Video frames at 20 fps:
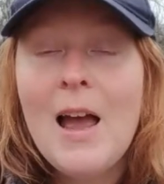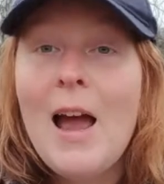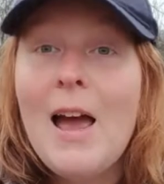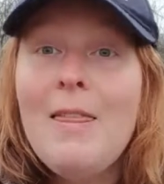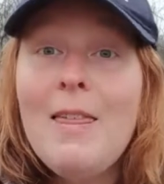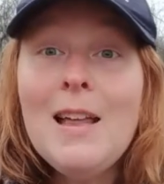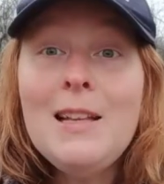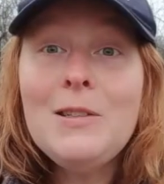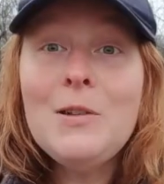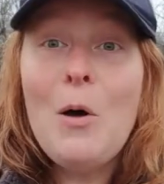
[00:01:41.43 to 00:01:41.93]

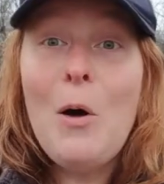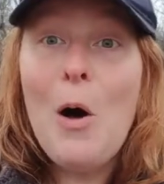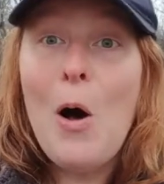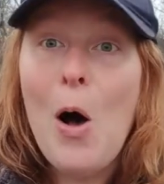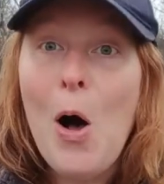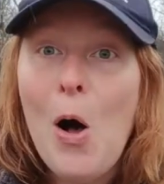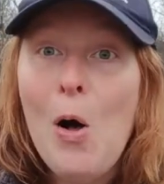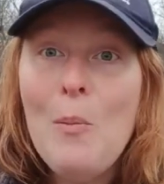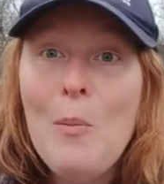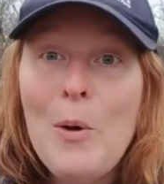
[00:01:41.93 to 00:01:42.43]
And that's
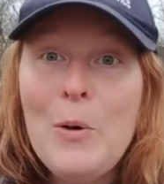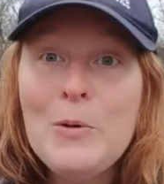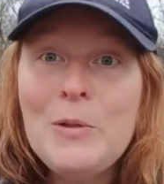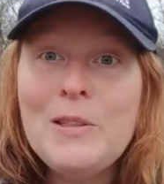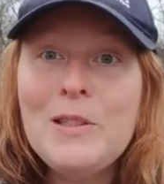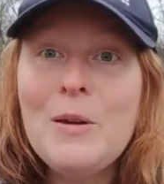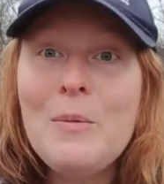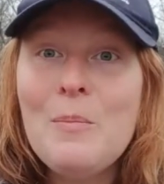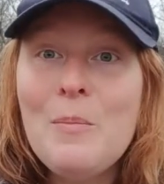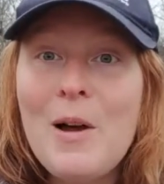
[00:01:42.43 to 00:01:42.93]

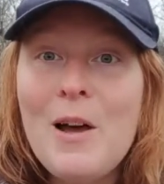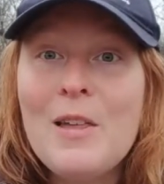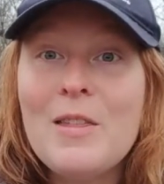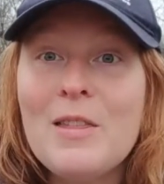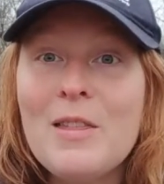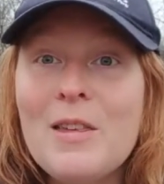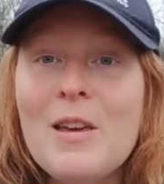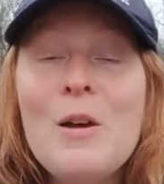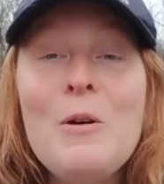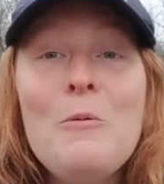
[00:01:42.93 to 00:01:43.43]
almost a
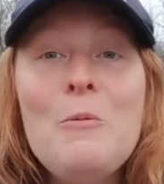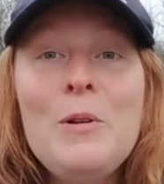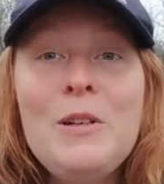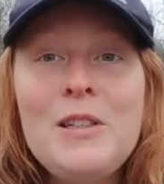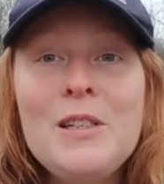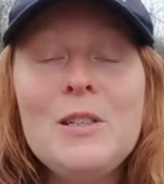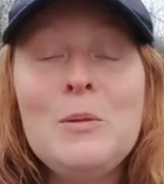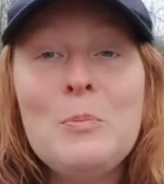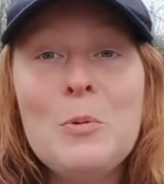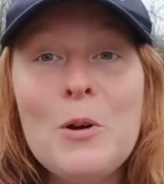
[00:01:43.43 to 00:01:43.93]
month, which
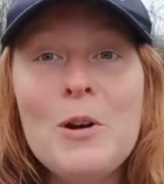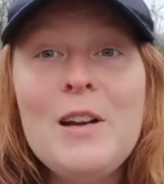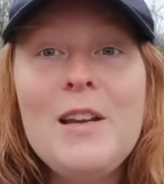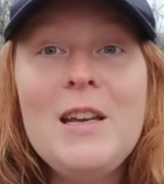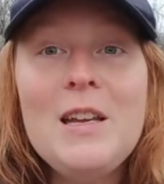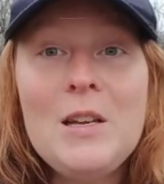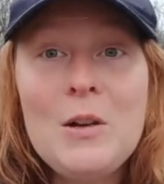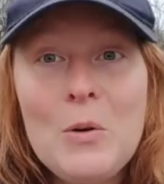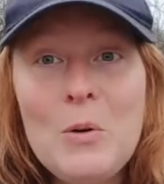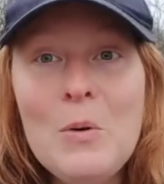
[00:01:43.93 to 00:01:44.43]
is
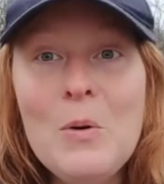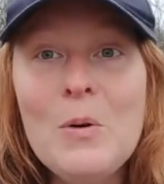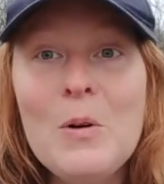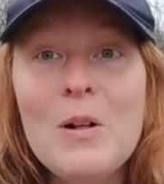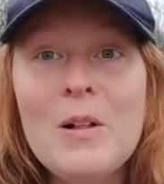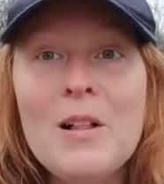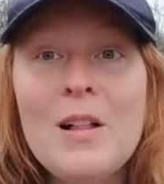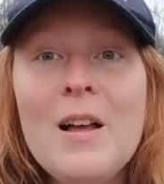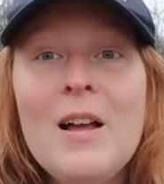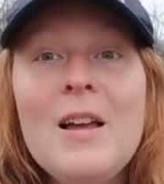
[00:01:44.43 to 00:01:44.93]
pretty
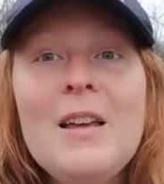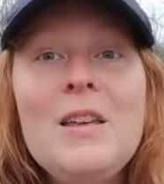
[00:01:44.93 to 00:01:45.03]
cool.